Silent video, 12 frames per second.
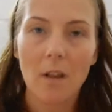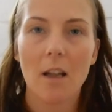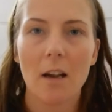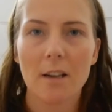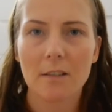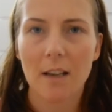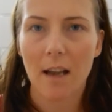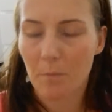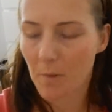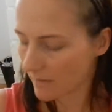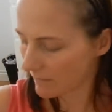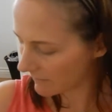I used
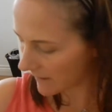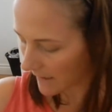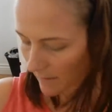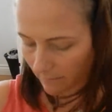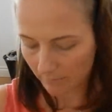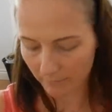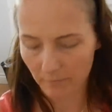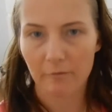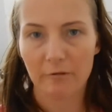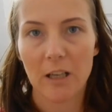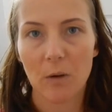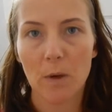to be really
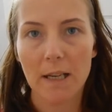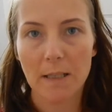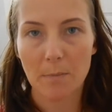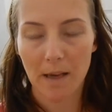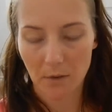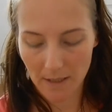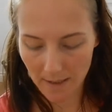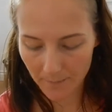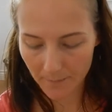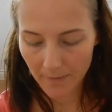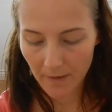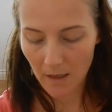weird about
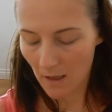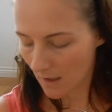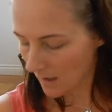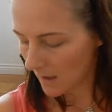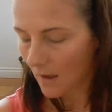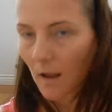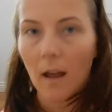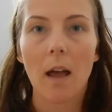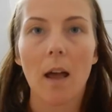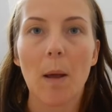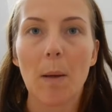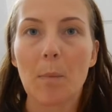it.
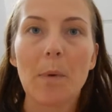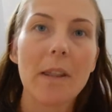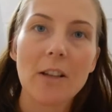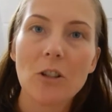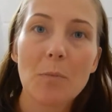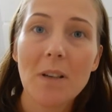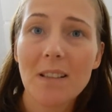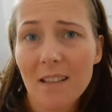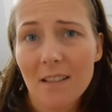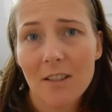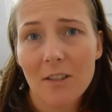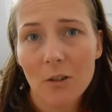But they should be
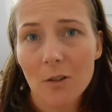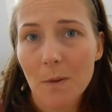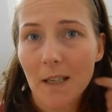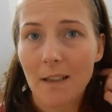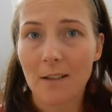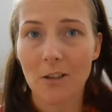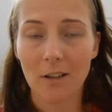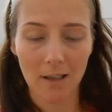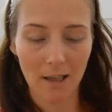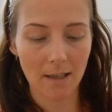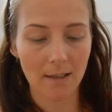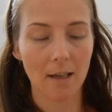sisters, not twins,
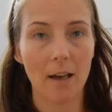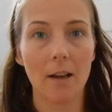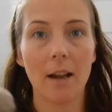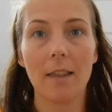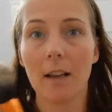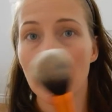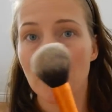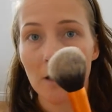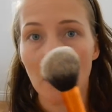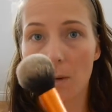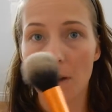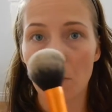shouldn't they? So, and then I
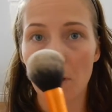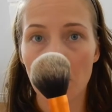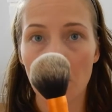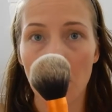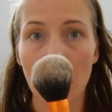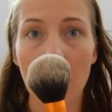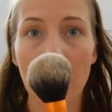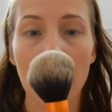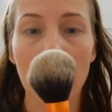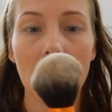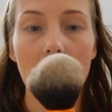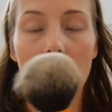just go in with
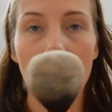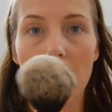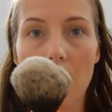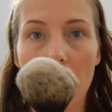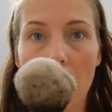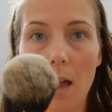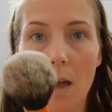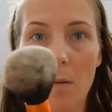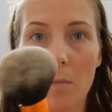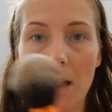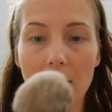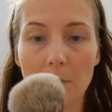my
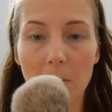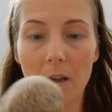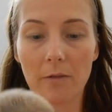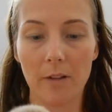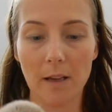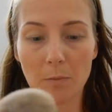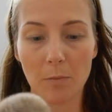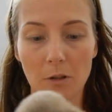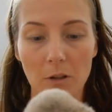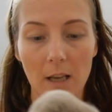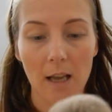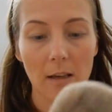expert face
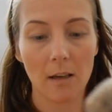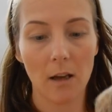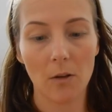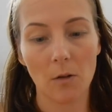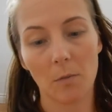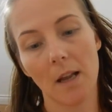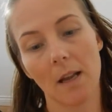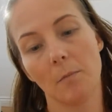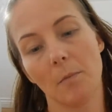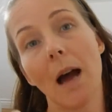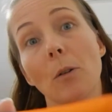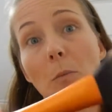brush again. No, not my
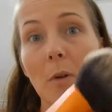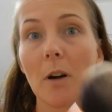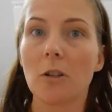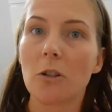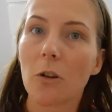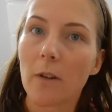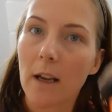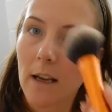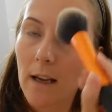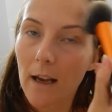powder brush, sorry.